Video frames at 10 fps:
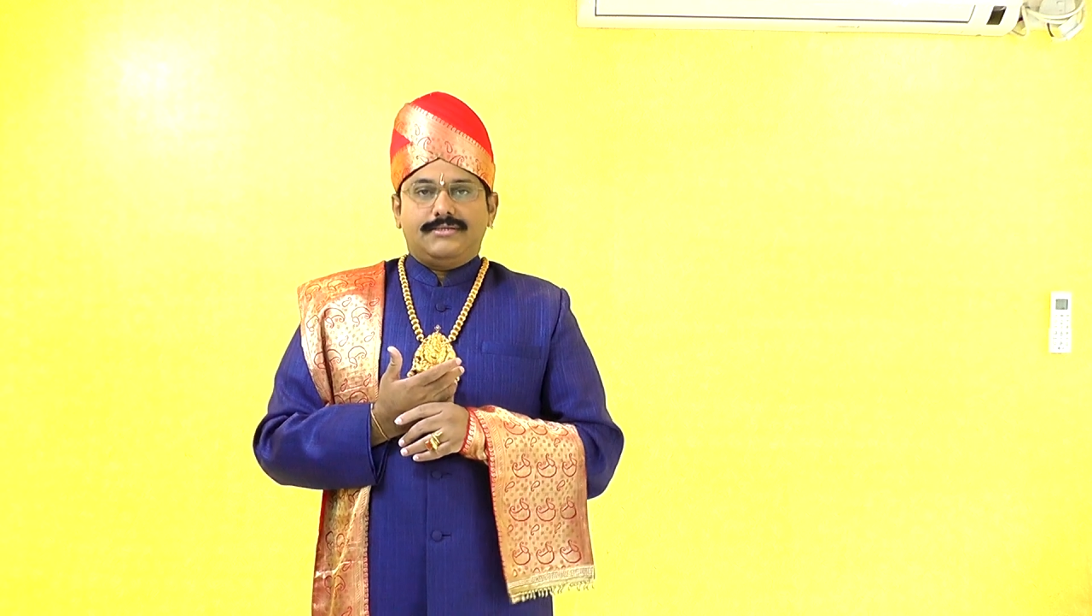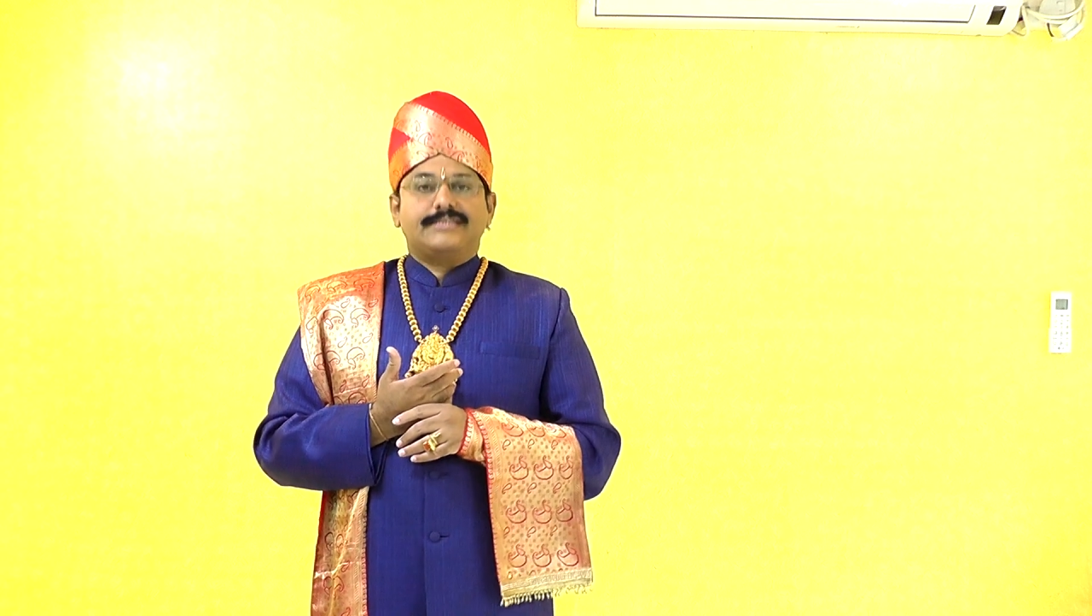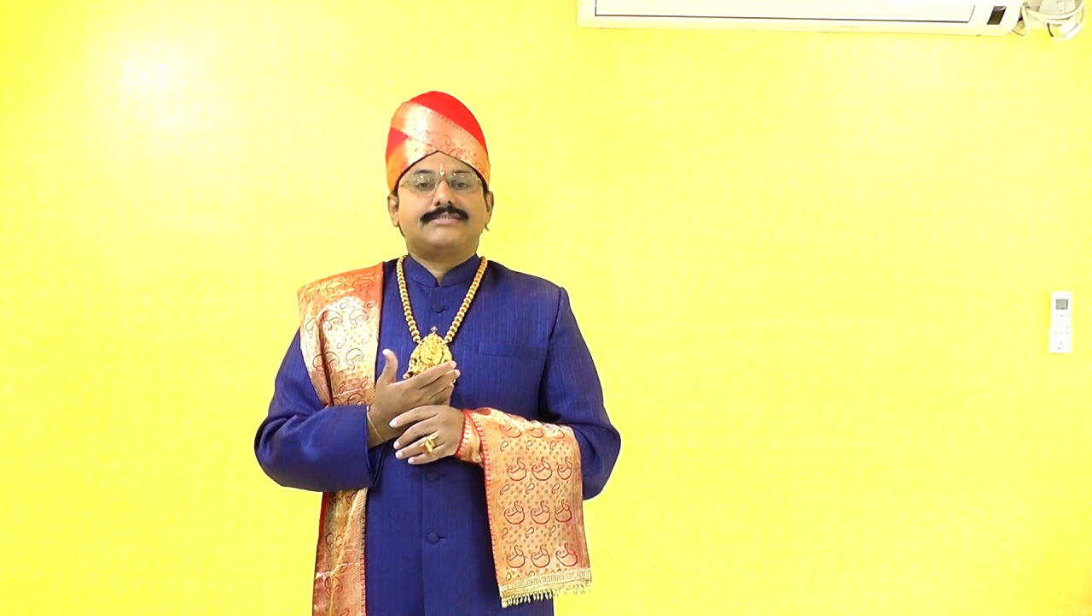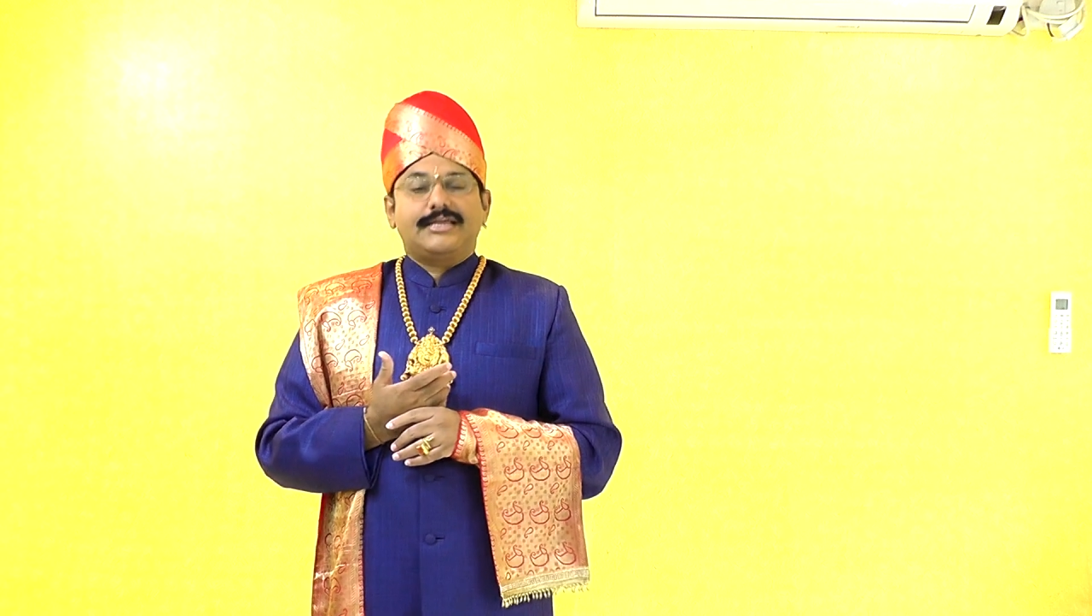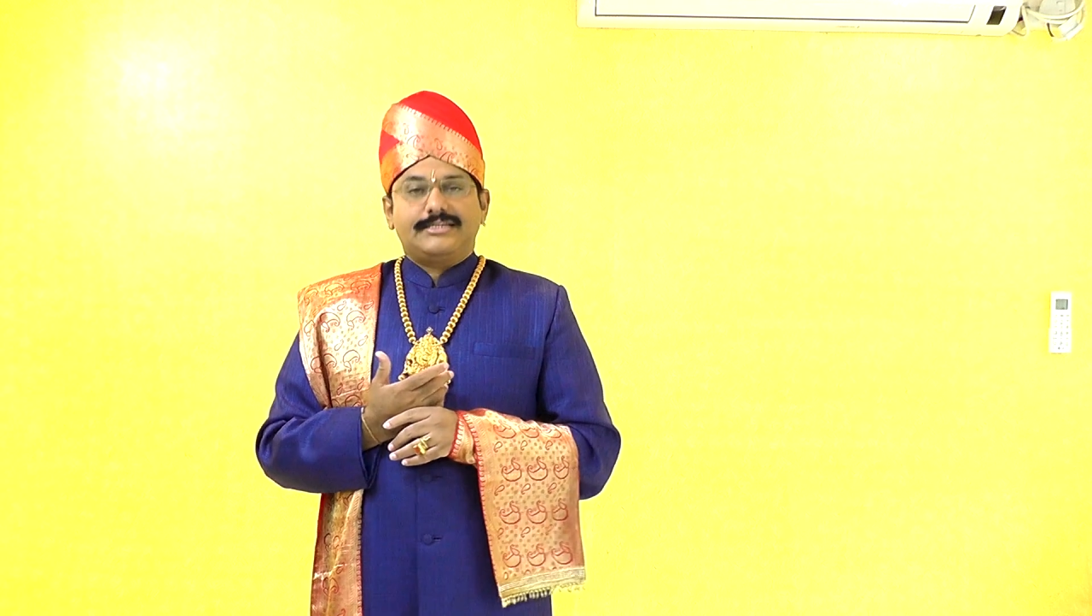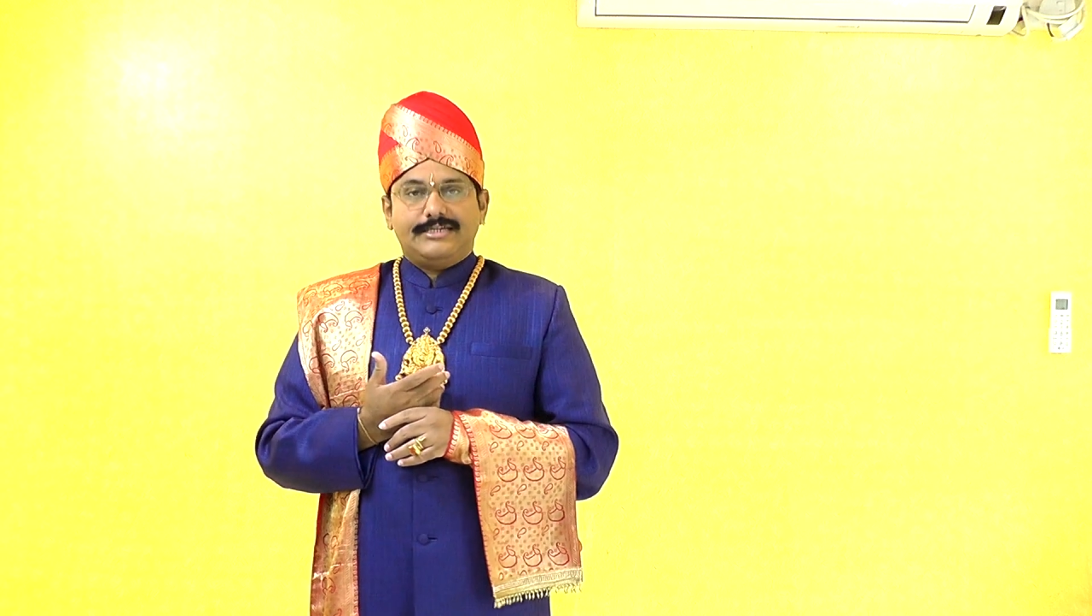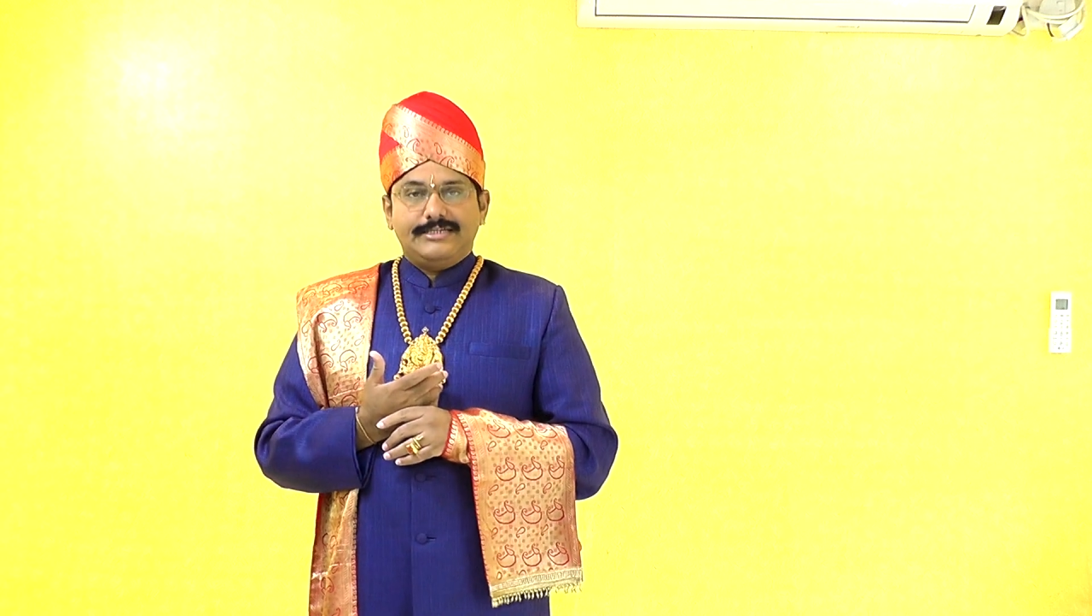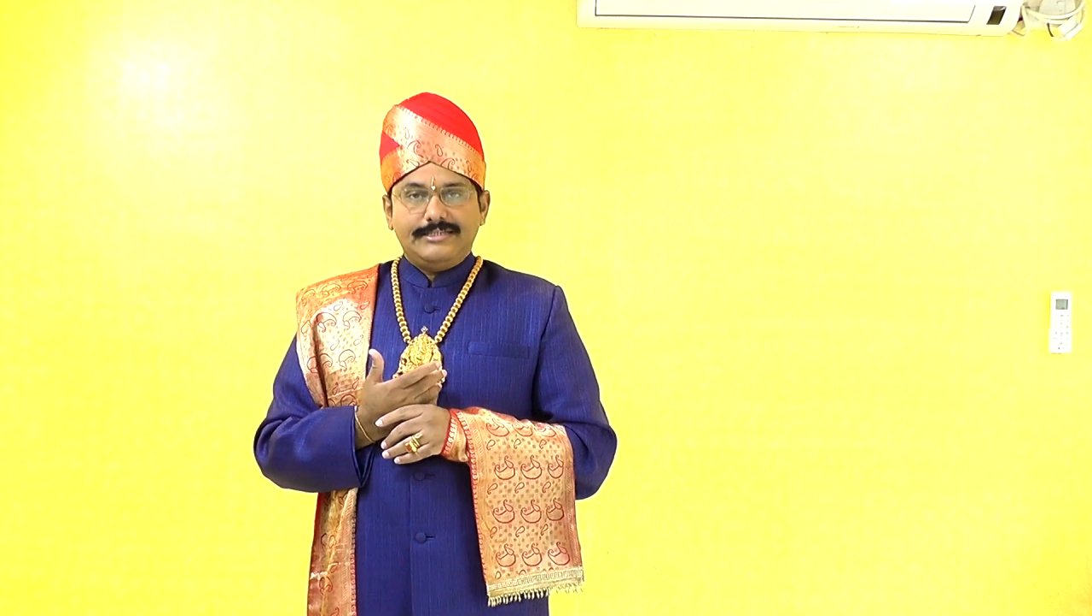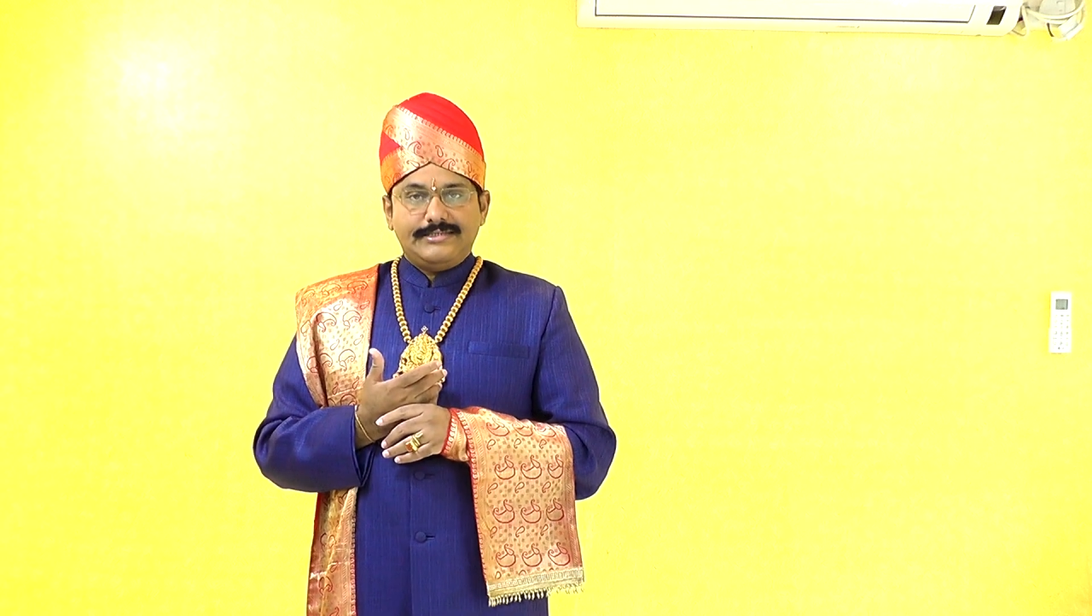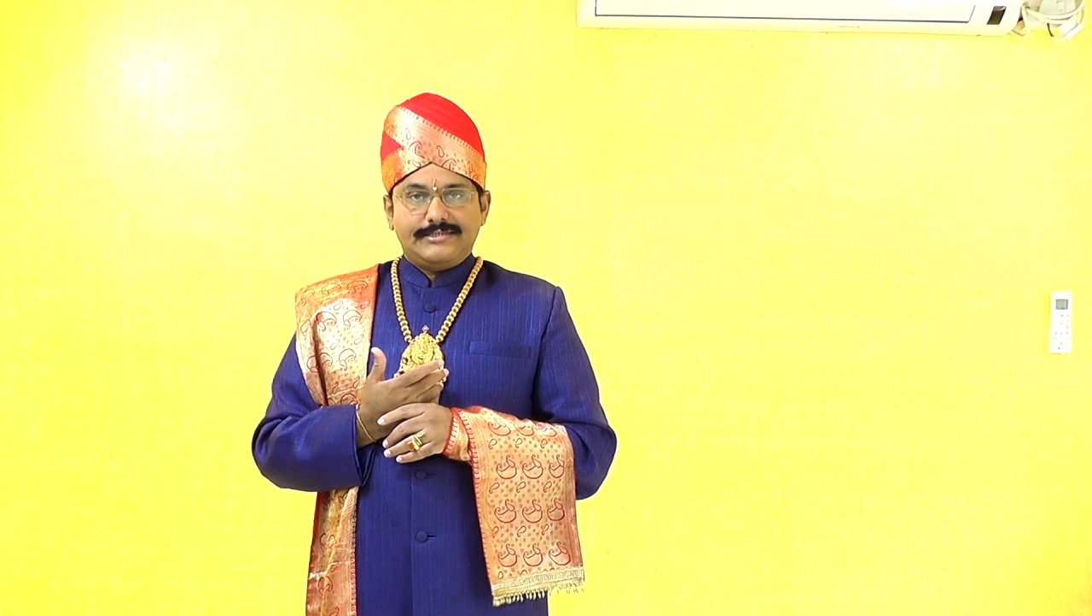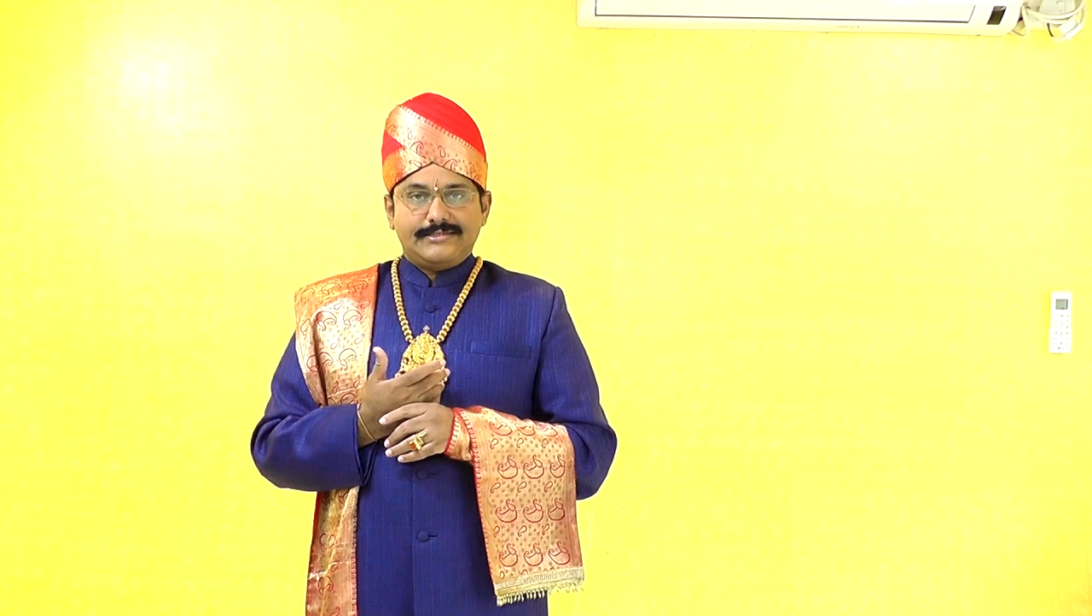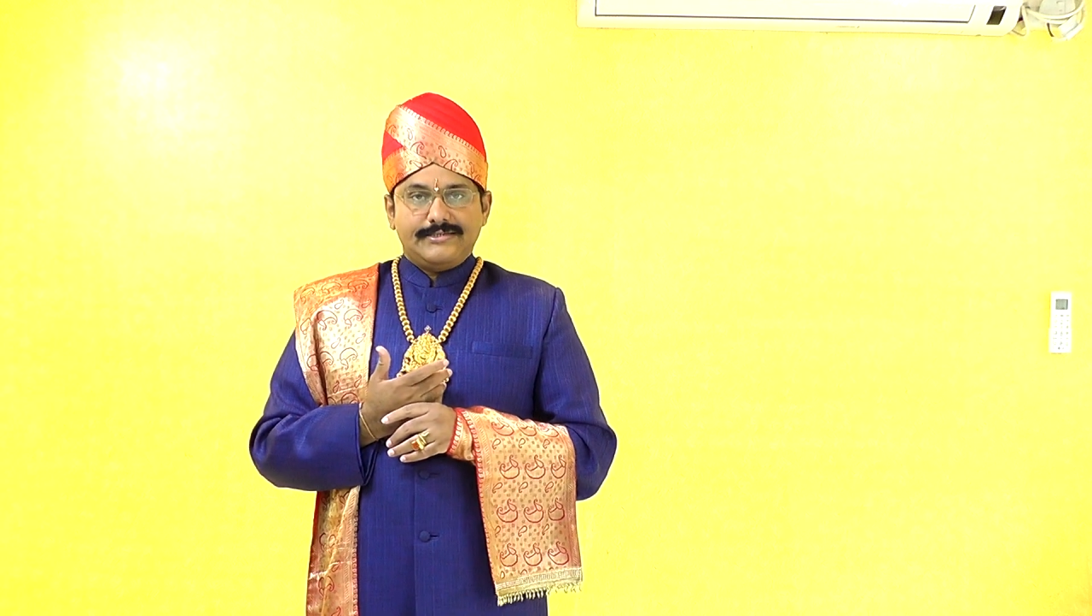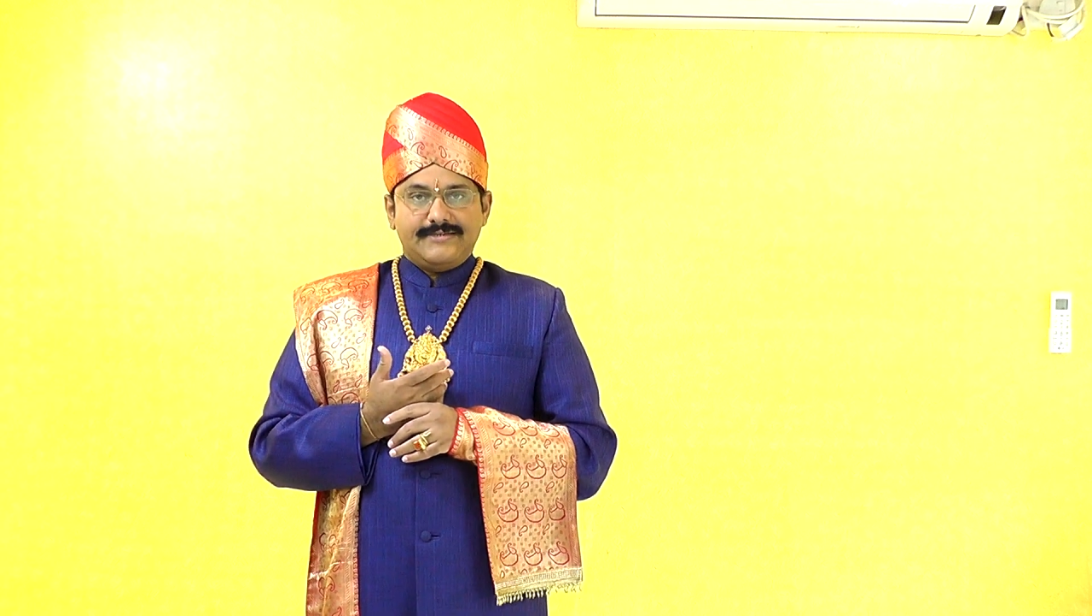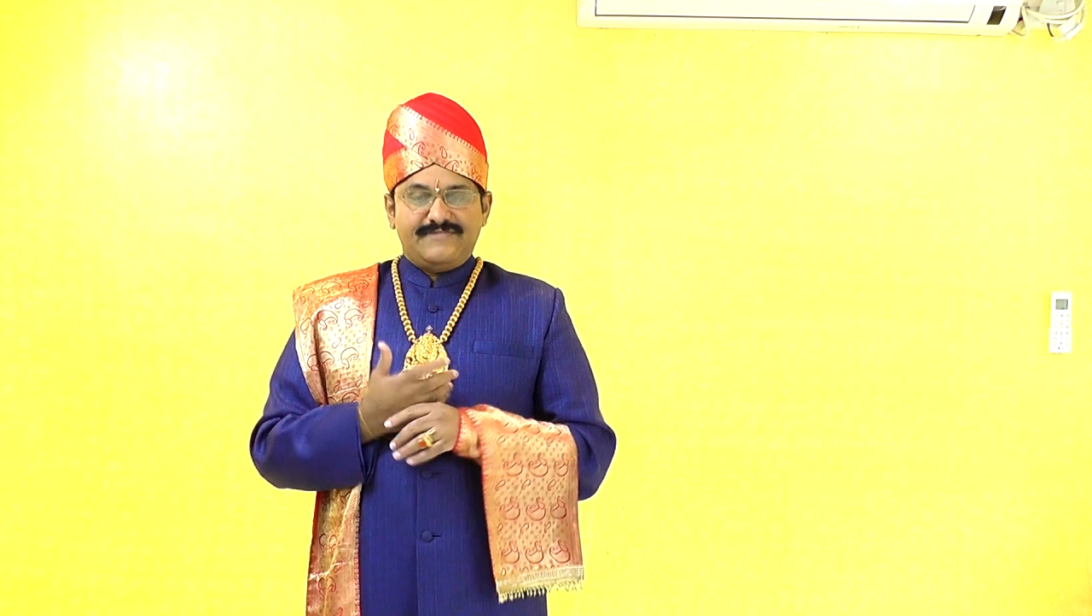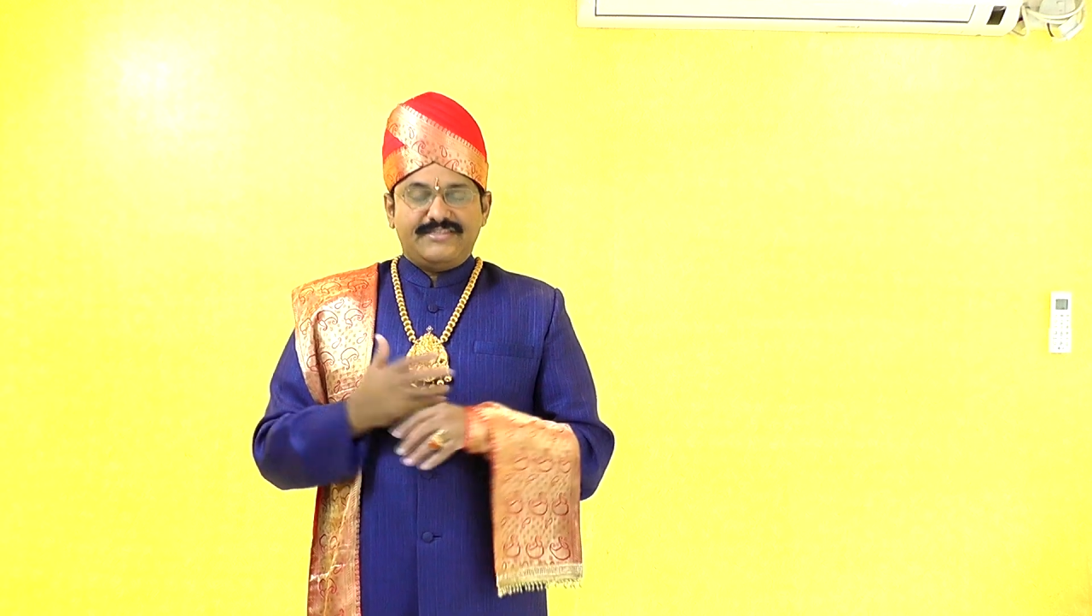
The surgeons,